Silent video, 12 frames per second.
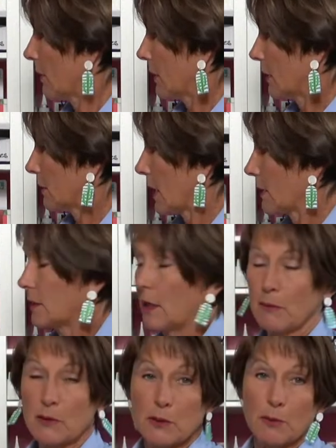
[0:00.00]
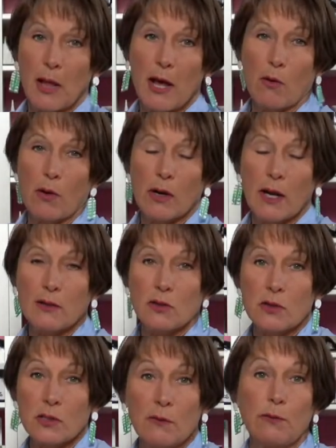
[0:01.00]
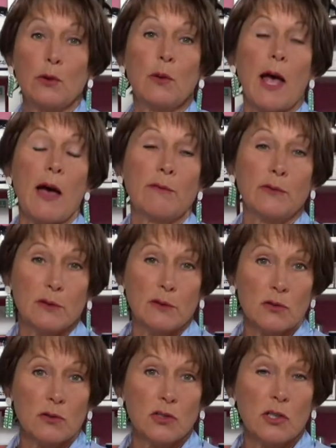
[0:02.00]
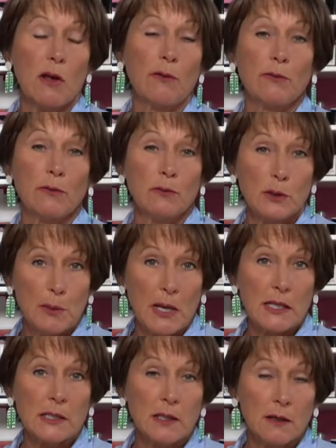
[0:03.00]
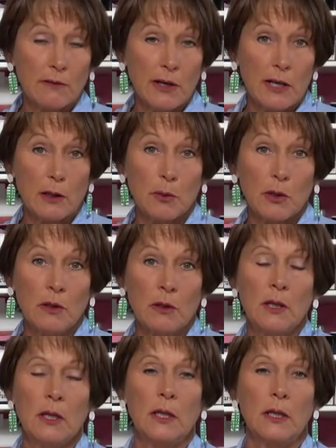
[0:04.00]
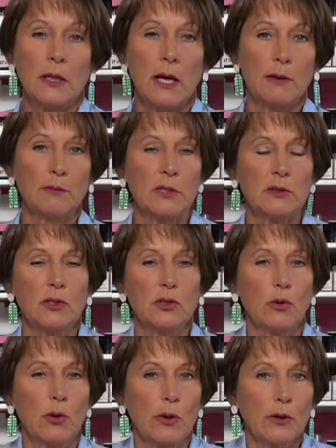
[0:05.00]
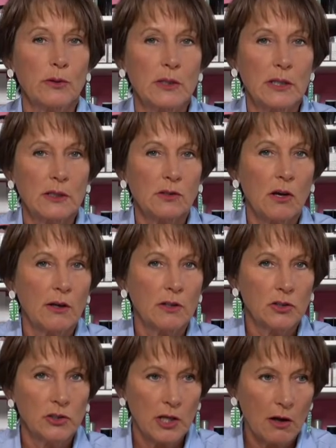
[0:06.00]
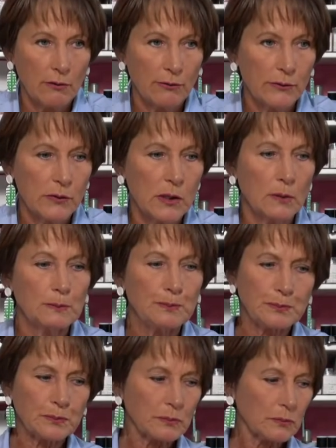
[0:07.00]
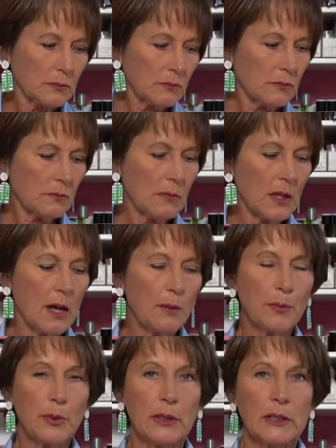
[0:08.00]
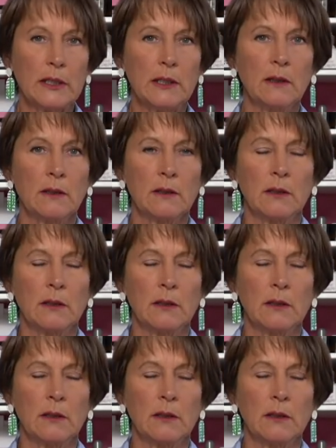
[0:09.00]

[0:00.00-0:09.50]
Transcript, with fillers: of the die stamp and supply organizers if you have shelf space available um, to store those things on a shelf. So I'm pretty,